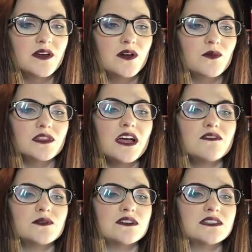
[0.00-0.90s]
and were
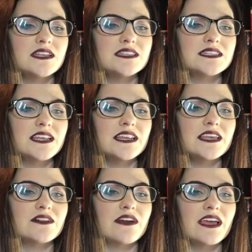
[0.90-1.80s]
left with their insanity
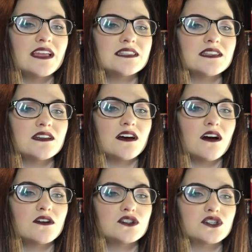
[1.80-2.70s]
in their hands in a
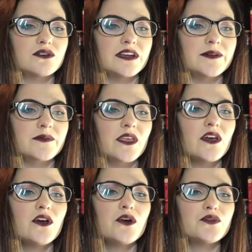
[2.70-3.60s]
hung jury,
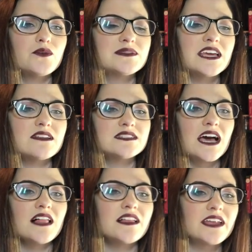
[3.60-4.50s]
who threw potato
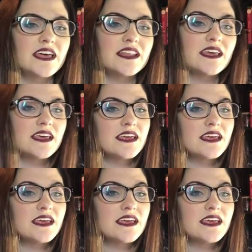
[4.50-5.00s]
salad at